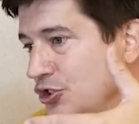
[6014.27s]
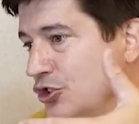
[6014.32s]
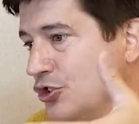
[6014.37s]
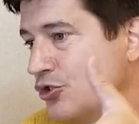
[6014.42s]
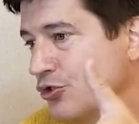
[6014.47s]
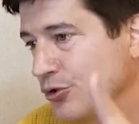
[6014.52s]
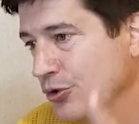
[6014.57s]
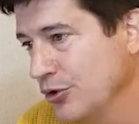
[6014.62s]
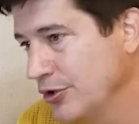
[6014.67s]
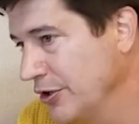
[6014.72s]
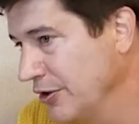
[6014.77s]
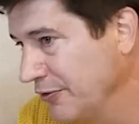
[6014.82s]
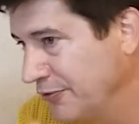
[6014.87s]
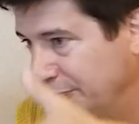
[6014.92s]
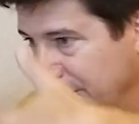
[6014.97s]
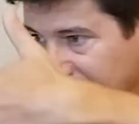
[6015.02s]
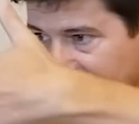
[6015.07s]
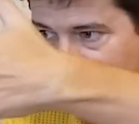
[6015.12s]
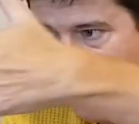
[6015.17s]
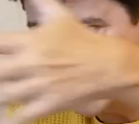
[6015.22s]
true to the
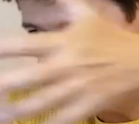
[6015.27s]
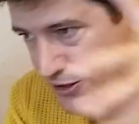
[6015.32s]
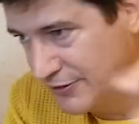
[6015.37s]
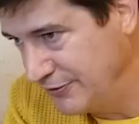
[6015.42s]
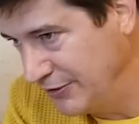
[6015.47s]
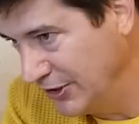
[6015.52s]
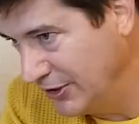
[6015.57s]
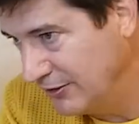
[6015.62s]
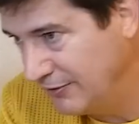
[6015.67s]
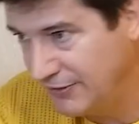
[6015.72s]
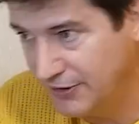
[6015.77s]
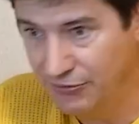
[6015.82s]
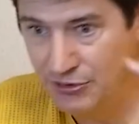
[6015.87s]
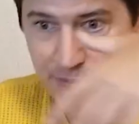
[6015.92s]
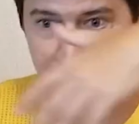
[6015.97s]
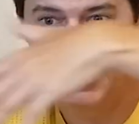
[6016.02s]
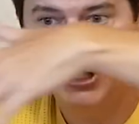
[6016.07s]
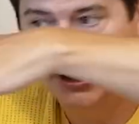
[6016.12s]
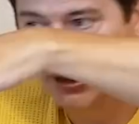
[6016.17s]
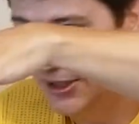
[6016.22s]
philosophy of
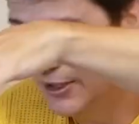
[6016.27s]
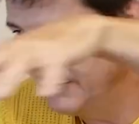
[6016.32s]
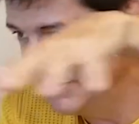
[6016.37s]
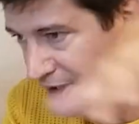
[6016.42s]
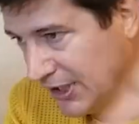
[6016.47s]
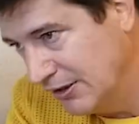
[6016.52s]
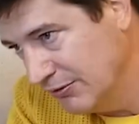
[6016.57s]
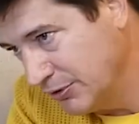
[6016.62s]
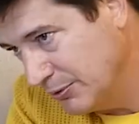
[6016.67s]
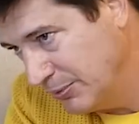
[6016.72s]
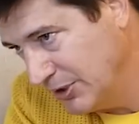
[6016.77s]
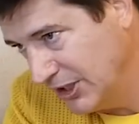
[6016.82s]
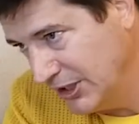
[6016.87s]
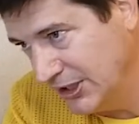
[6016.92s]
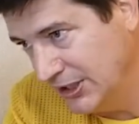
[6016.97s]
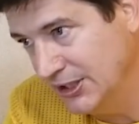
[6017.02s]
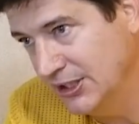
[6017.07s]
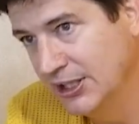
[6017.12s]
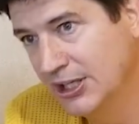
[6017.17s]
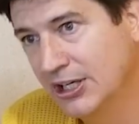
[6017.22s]
everybody loving
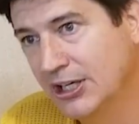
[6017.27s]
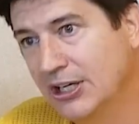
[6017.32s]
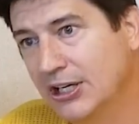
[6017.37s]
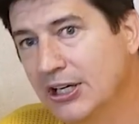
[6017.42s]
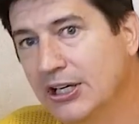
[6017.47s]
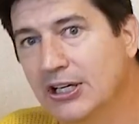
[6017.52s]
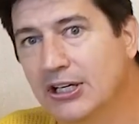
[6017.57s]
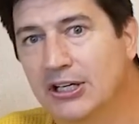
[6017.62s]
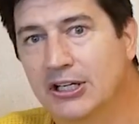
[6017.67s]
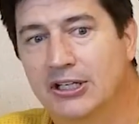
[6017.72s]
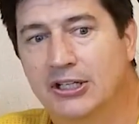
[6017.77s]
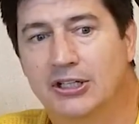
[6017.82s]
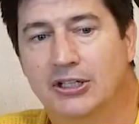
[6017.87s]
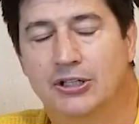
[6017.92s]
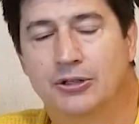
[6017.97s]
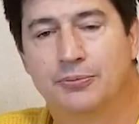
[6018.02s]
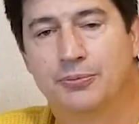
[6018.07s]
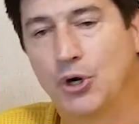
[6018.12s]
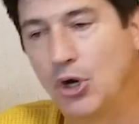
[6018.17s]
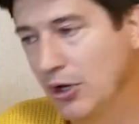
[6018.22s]
everybody. Mm-hmm.
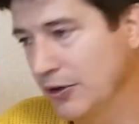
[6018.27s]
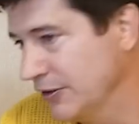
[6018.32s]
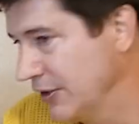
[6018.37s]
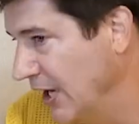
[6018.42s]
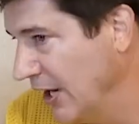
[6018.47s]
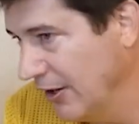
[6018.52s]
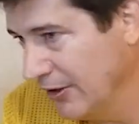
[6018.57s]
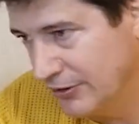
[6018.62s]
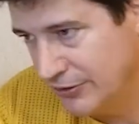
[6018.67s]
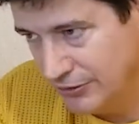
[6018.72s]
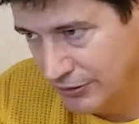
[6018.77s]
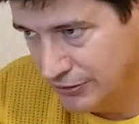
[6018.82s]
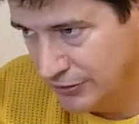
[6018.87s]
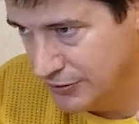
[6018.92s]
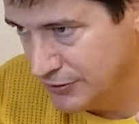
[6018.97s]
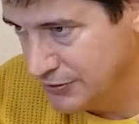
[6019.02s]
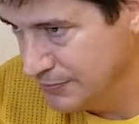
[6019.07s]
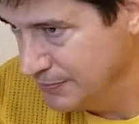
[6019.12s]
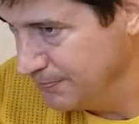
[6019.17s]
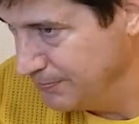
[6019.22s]
Paul's character,
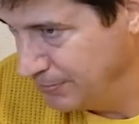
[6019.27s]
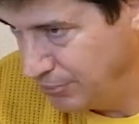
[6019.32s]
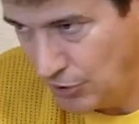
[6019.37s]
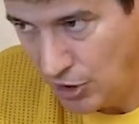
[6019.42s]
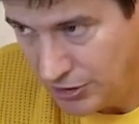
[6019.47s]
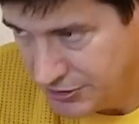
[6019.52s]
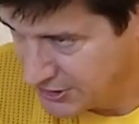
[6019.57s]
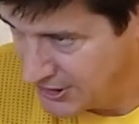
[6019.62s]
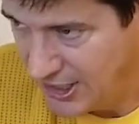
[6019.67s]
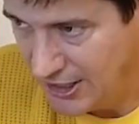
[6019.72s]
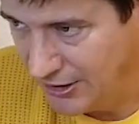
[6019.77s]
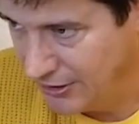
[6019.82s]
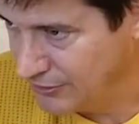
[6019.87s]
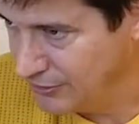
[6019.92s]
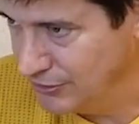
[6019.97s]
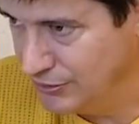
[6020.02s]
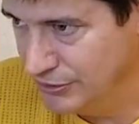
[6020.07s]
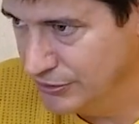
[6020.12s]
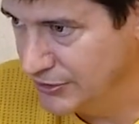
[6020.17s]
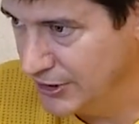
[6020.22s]

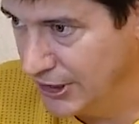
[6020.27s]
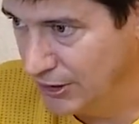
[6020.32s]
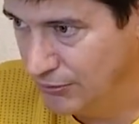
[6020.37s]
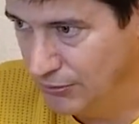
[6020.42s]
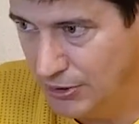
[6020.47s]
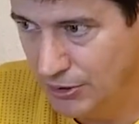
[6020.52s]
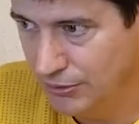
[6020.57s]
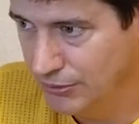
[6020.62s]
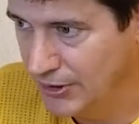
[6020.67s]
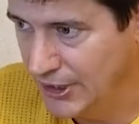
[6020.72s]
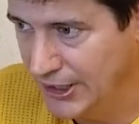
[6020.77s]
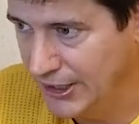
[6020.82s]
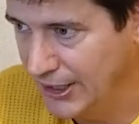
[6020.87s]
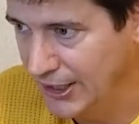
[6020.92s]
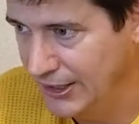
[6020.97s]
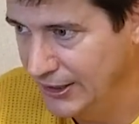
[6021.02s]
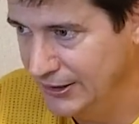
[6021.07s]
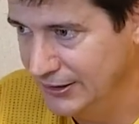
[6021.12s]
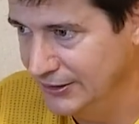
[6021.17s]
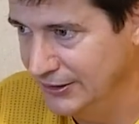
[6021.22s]
who's like, whoa,
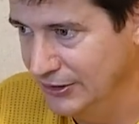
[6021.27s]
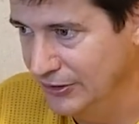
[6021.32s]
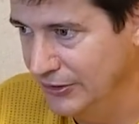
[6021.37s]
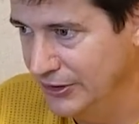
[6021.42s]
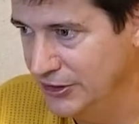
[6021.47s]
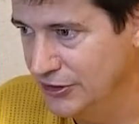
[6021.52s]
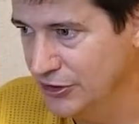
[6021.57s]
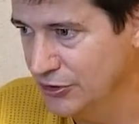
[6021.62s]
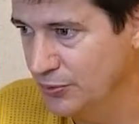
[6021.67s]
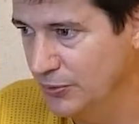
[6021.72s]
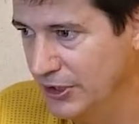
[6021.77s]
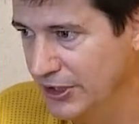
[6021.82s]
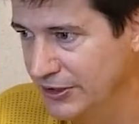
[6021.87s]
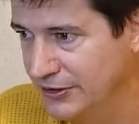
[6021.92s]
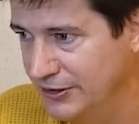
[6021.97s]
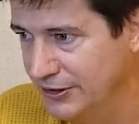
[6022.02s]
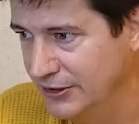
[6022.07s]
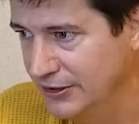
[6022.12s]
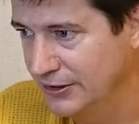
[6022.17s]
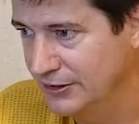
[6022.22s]
I, you know, he just wanted
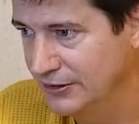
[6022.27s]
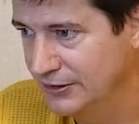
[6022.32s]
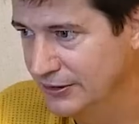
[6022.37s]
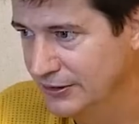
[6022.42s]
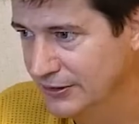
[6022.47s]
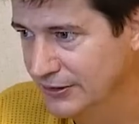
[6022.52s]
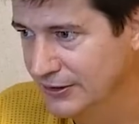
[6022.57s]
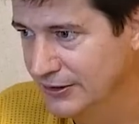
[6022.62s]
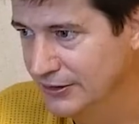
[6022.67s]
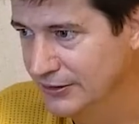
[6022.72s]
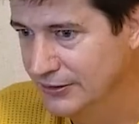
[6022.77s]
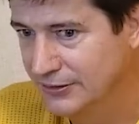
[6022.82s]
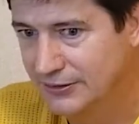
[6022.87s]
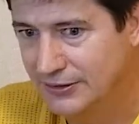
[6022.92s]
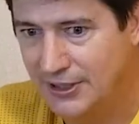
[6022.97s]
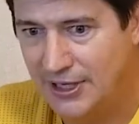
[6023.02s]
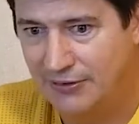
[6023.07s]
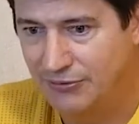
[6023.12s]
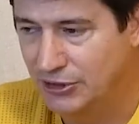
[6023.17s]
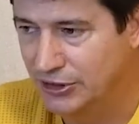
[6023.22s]
to
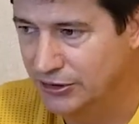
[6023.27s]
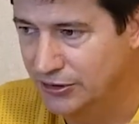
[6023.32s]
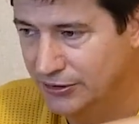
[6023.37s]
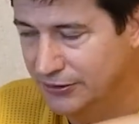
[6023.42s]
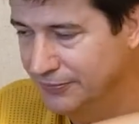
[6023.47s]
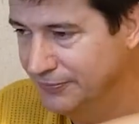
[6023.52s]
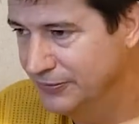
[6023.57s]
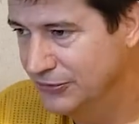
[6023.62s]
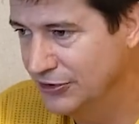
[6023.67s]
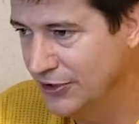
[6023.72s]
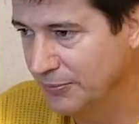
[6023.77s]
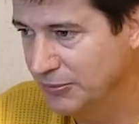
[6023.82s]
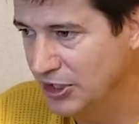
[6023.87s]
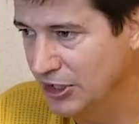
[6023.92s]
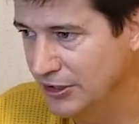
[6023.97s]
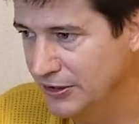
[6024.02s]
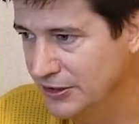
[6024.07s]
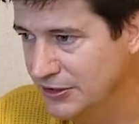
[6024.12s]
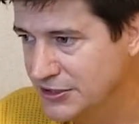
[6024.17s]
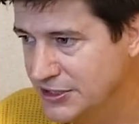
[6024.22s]
have a little
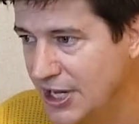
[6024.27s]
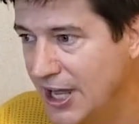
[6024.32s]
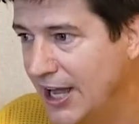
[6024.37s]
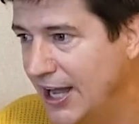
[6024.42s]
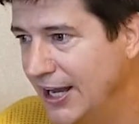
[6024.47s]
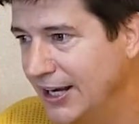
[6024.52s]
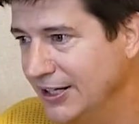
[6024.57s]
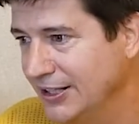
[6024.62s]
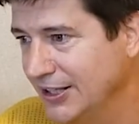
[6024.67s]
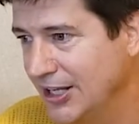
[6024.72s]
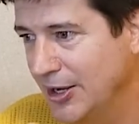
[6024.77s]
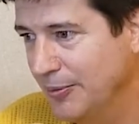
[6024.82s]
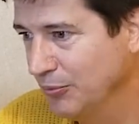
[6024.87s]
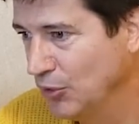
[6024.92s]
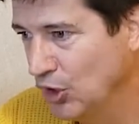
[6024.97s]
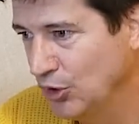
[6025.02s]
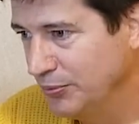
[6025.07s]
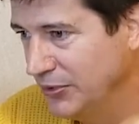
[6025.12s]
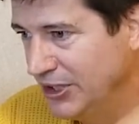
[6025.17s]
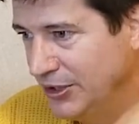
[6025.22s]
something on the side in that
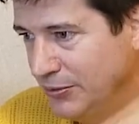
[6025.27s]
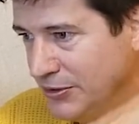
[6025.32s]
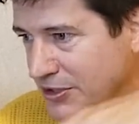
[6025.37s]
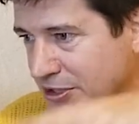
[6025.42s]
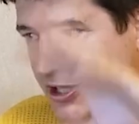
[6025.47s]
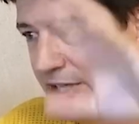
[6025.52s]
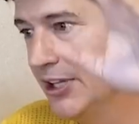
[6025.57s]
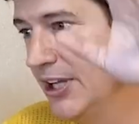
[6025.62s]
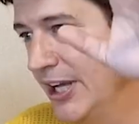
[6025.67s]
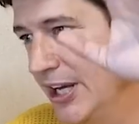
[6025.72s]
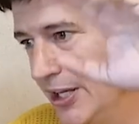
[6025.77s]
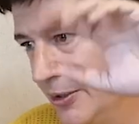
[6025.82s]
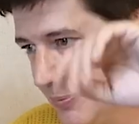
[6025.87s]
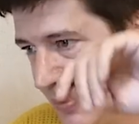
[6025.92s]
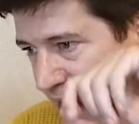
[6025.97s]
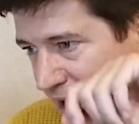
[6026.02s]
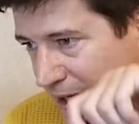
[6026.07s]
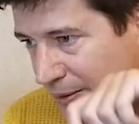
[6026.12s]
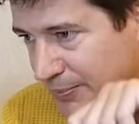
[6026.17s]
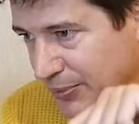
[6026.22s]
moment. He was titillated
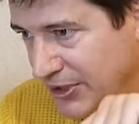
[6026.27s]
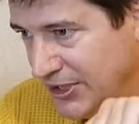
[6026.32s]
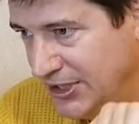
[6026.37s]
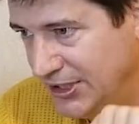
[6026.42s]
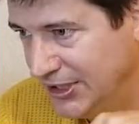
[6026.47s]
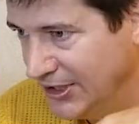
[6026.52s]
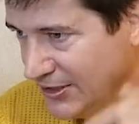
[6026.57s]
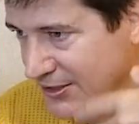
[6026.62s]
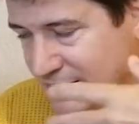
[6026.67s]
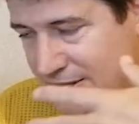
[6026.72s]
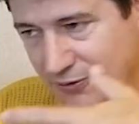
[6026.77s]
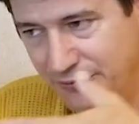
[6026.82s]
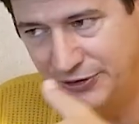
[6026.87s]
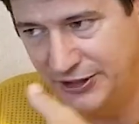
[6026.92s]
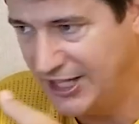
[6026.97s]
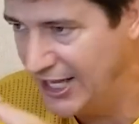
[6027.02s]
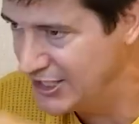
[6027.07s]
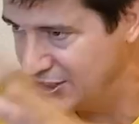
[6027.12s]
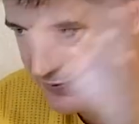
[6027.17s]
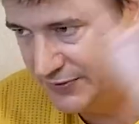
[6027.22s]
by it, but the
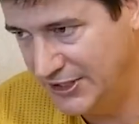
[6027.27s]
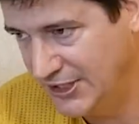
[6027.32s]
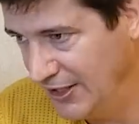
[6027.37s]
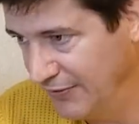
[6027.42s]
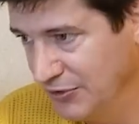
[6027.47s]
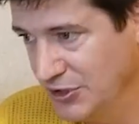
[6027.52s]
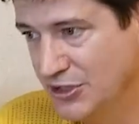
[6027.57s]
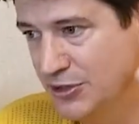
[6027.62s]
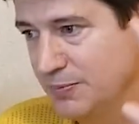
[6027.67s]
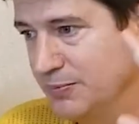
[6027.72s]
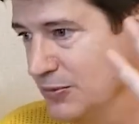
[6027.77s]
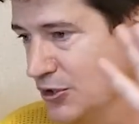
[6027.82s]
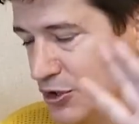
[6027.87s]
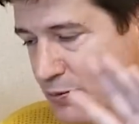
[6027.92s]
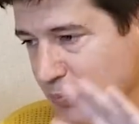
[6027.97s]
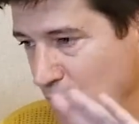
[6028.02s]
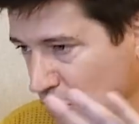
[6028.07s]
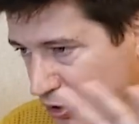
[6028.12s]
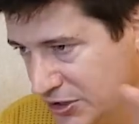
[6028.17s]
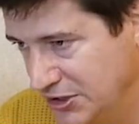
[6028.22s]
philosophy never
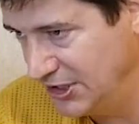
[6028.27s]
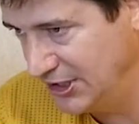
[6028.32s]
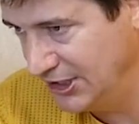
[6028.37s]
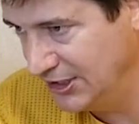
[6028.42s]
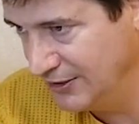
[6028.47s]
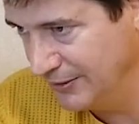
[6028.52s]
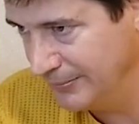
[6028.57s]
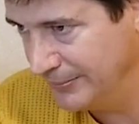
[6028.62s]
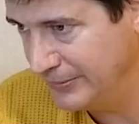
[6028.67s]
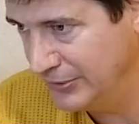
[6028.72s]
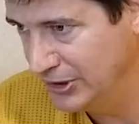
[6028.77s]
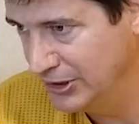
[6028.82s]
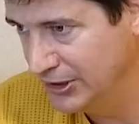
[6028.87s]
spoke to him.